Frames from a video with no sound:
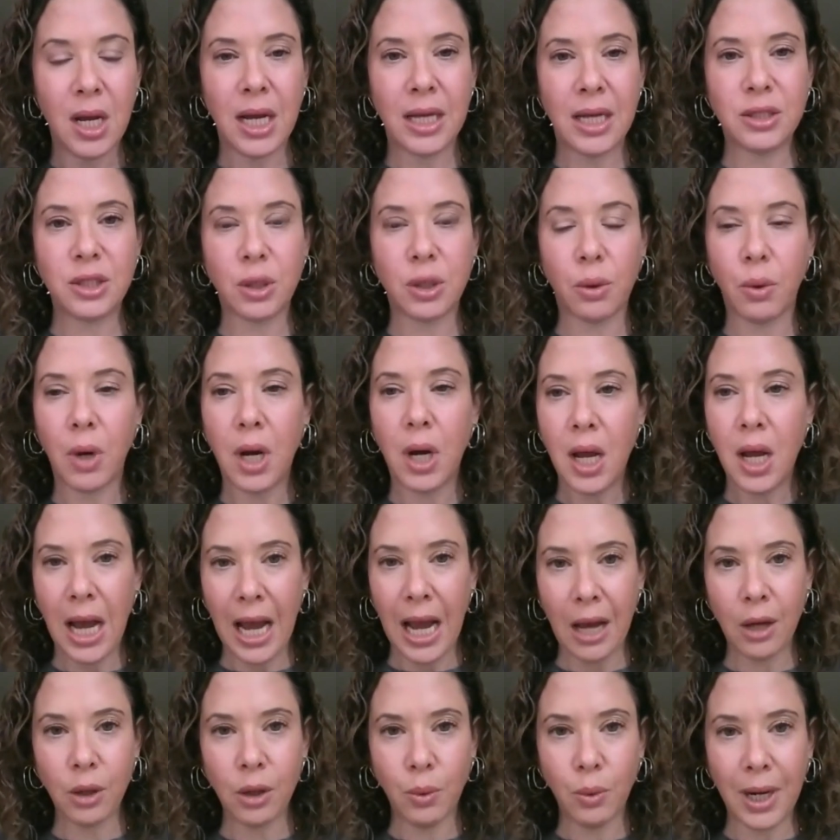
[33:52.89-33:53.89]
And so
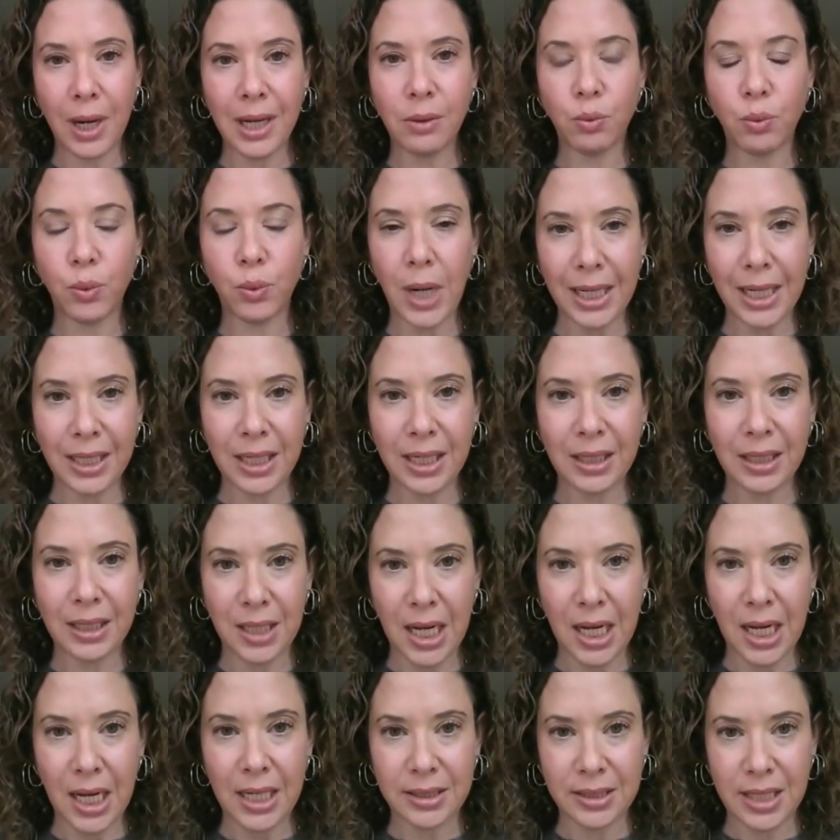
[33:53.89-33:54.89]
how do I
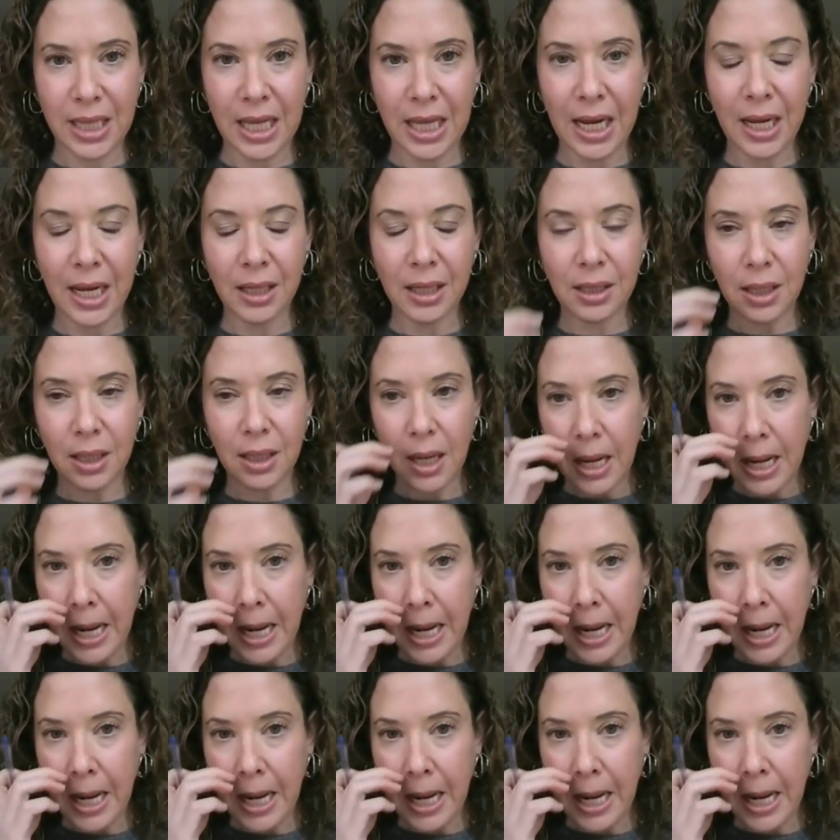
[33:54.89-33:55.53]
recognize that?